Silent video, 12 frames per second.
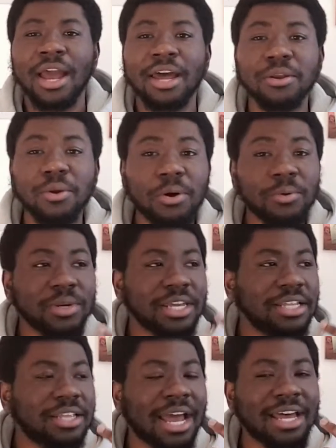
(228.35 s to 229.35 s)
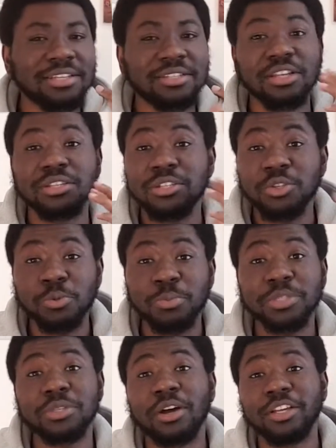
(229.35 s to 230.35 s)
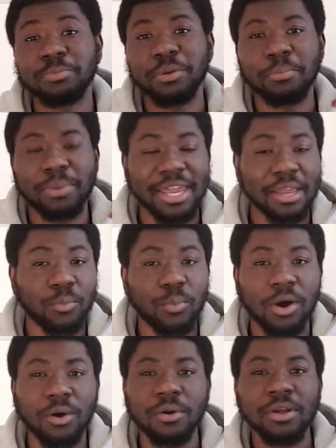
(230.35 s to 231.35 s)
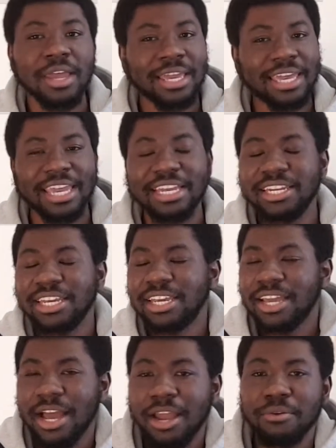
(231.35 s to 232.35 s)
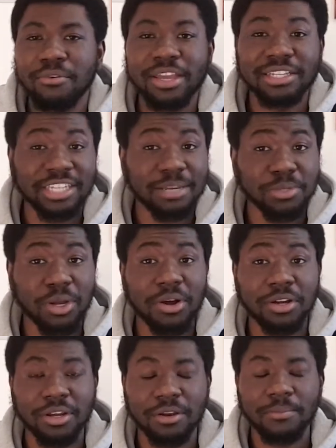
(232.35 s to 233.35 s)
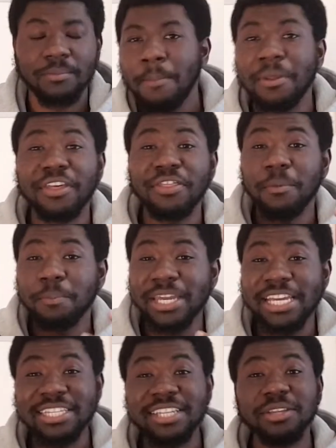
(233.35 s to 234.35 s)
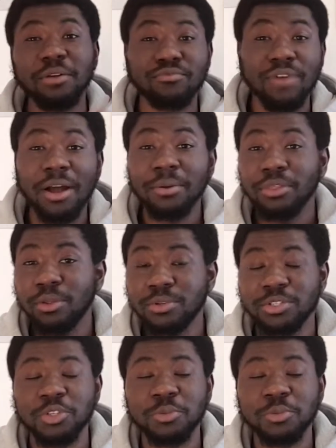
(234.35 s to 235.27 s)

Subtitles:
And not only has the superstars been playing well, KD, Kyrie and James Harden, but then the pieces around those